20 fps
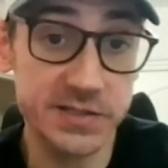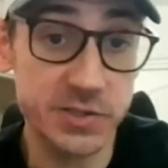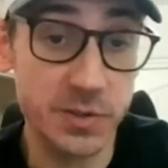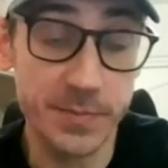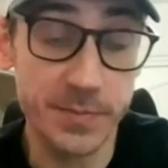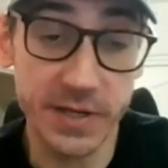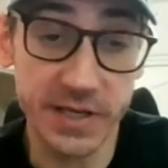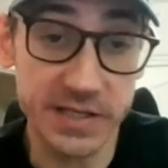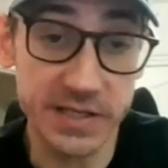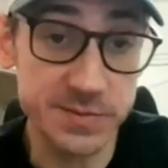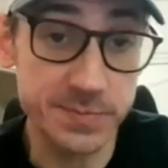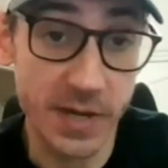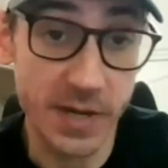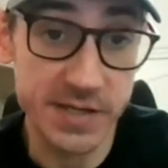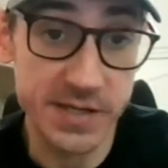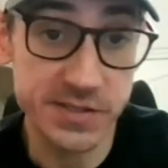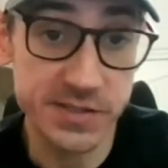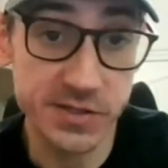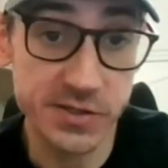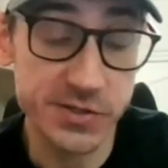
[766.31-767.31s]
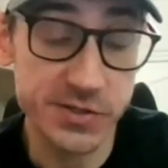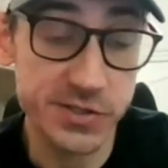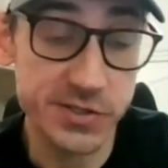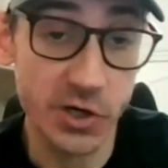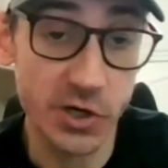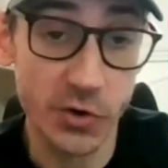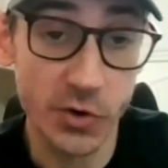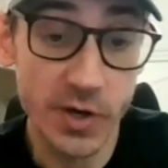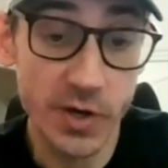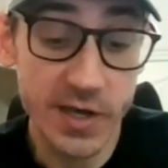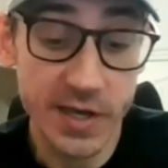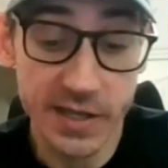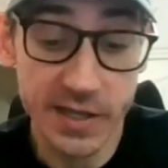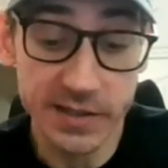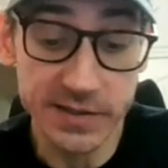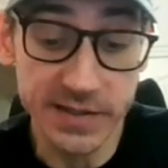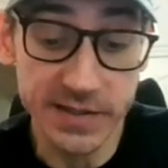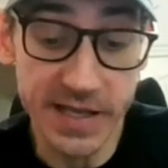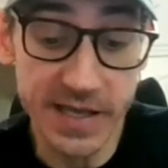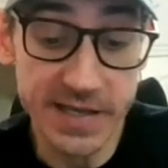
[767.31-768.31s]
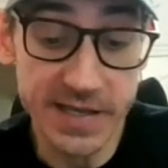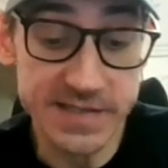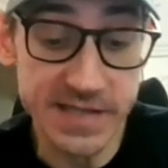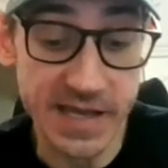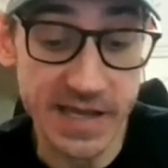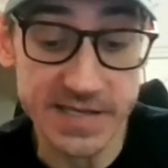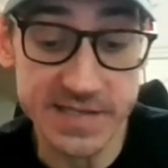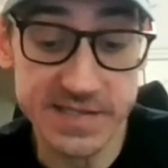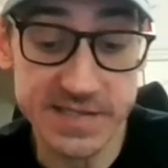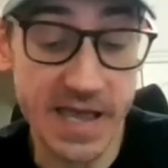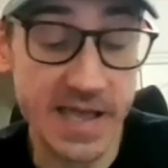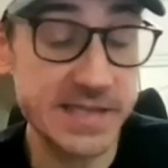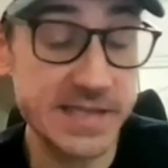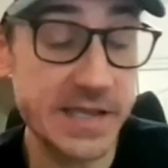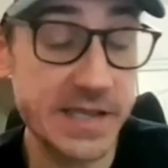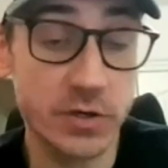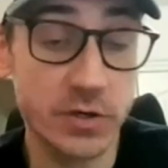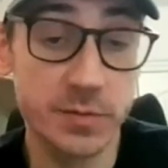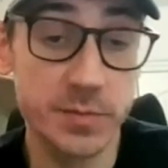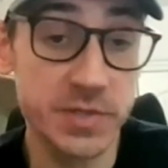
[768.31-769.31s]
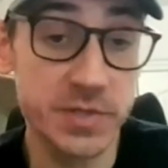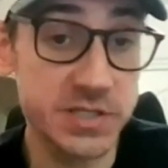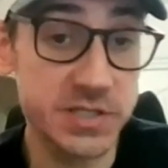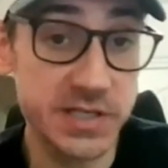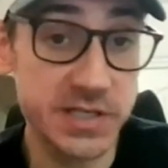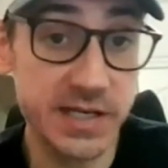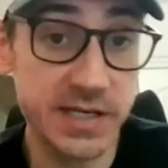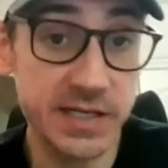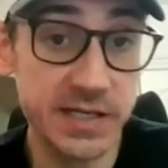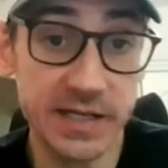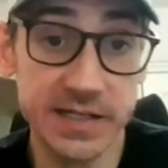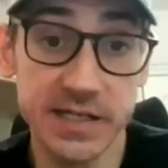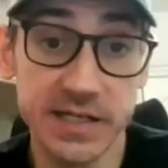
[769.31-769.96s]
It's your biggest muscle. So legs, I sat down on a machine.